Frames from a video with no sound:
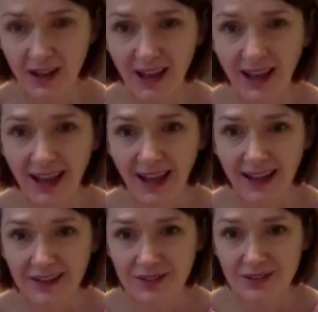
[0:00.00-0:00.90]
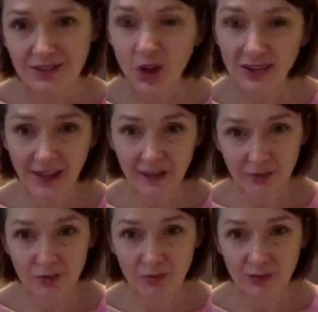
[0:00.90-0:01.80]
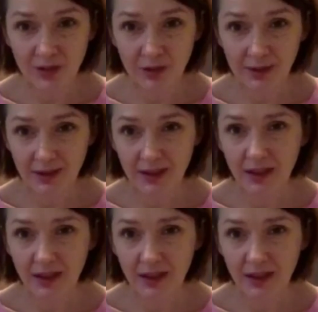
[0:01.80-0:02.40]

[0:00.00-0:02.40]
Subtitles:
and I get through them really quickly.